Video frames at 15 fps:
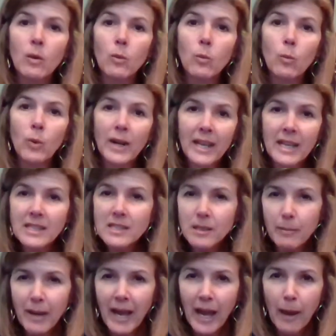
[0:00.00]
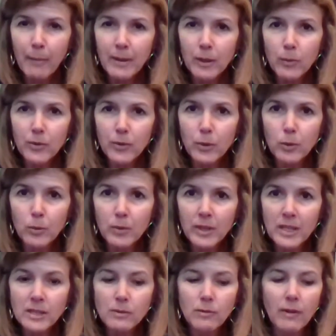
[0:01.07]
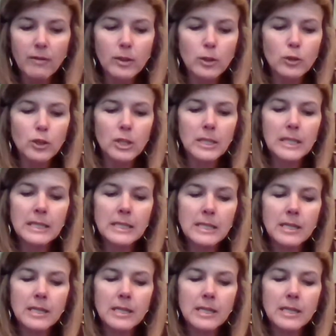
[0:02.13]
What ends up happening with the Glorious Revolution is